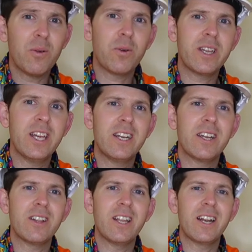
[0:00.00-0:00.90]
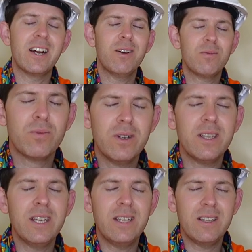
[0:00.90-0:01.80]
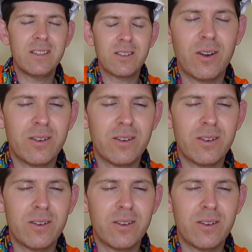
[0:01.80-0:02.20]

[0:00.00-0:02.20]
don't want to get another ladder. I really don't.